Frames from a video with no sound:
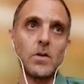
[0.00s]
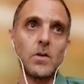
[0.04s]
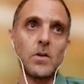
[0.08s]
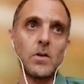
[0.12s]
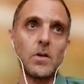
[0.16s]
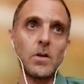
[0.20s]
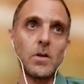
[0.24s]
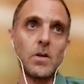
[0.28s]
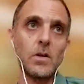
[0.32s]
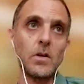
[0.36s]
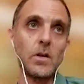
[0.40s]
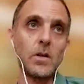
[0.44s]

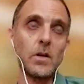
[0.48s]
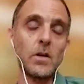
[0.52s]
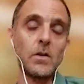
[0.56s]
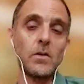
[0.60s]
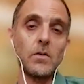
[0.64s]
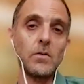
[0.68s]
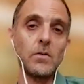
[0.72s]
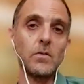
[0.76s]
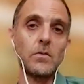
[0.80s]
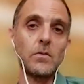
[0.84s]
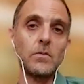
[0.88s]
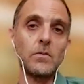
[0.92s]
and
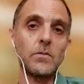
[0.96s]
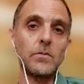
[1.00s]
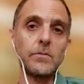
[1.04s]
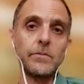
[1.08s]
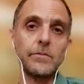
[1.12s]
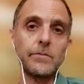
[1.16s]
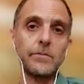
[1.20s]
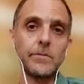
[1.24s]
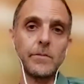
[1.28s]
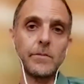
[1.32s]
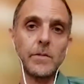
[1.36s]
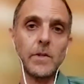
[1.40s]
now
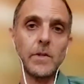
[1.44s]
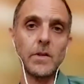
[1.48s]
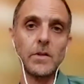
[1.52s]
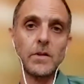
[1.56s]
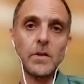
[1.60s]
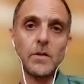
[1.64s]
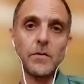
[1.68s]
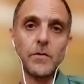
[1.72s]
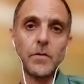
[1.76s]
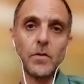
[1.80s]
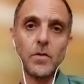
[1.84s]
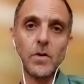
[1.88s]
they
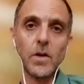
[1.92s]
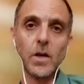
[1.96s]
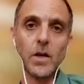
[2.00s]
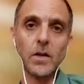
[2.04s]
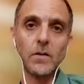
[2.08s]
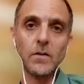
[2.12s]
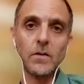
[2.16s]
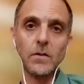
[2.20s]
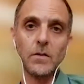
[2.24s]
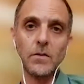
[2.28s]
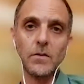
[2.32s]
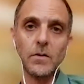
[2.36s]
forgot
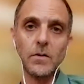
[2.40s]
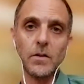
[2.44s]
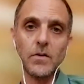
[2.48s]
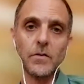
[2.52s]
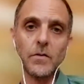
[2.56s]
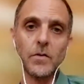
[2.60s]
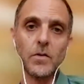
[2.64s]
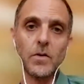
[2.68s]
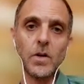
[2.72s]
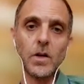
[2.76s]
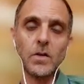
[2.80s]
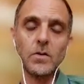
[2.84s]

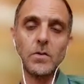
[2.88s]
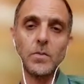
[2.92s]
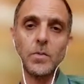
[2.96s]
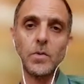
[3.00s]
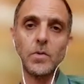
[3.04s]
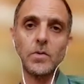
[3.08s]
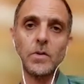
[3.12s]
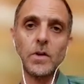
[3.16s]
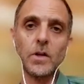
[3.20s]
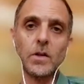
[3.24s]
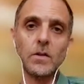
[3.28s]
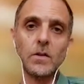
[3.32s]
to
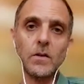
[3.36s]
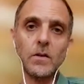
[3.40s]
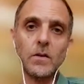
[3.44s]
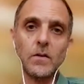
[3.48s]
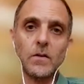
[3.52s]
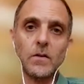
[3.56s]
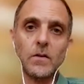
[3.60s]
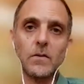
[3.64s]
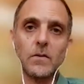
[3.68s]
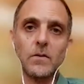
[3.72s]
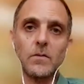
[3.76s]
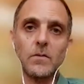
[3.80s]
protect us.